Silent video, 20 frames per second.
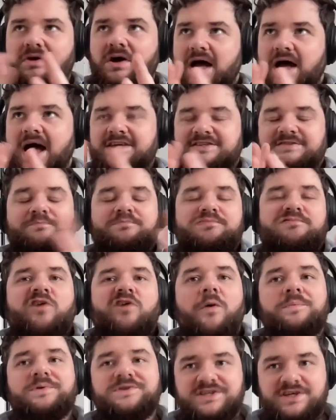as a
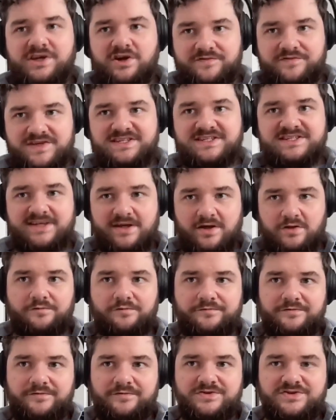property of
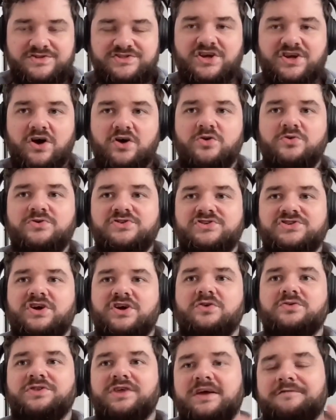itself. So
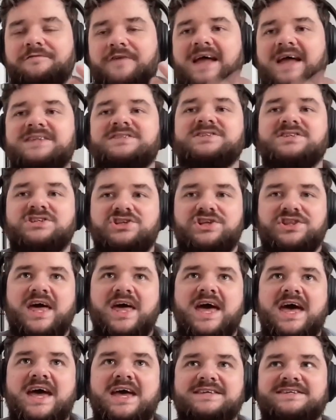the advantage
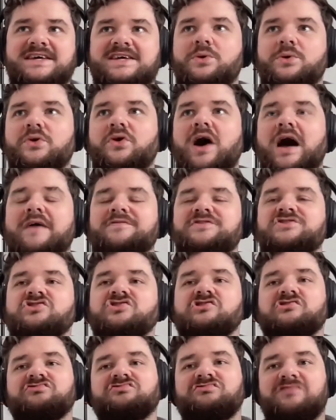there is that you're not having
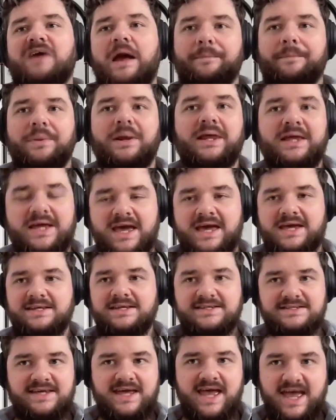to
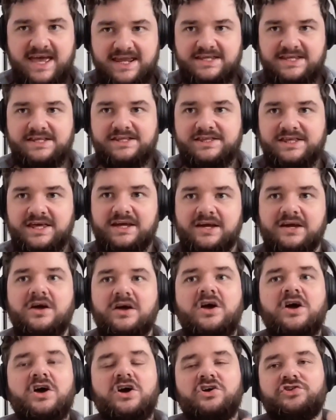replicate anything
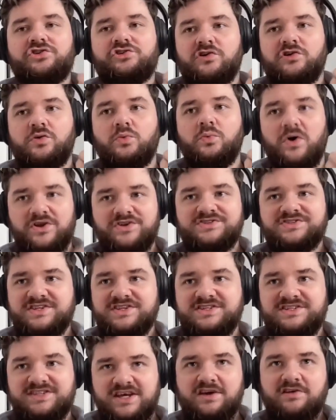through ones and
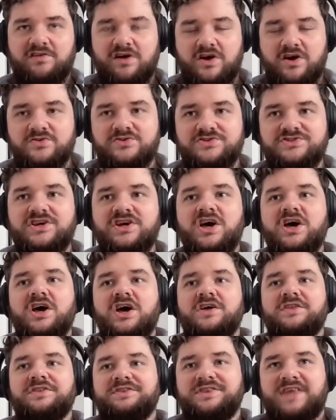zeros.
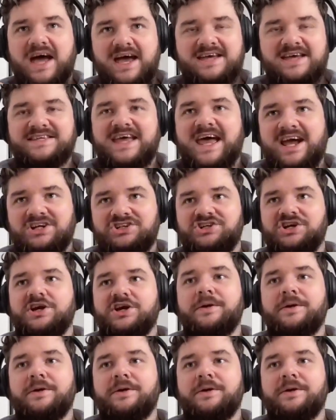that is actually an